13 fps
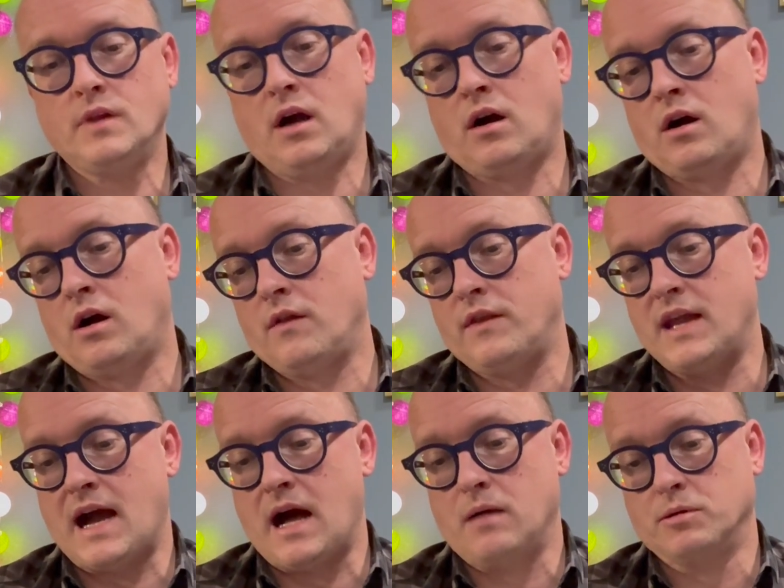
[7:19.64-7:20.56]
on the
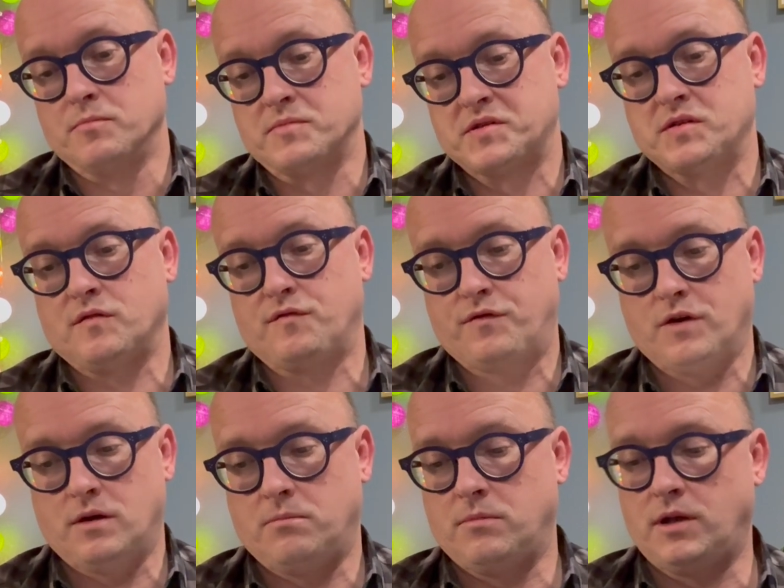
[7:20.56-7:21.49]
albums
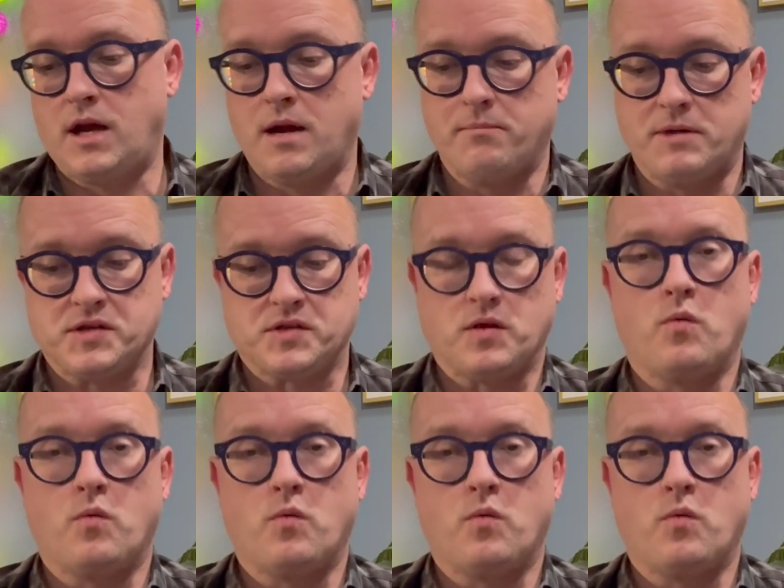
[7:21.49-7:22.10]
from Nightmares on